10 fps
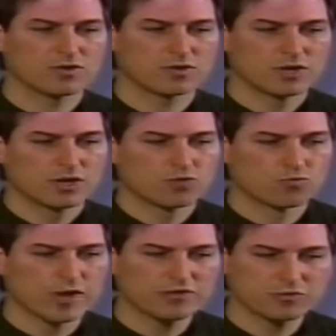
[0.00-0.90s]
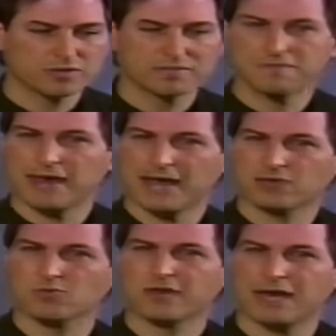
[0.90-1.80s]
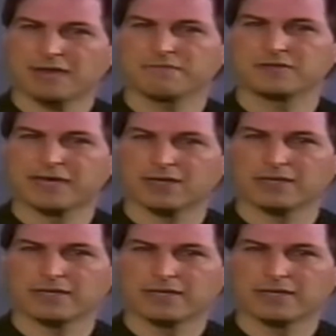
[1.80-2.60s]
rendering the fax with high fidelity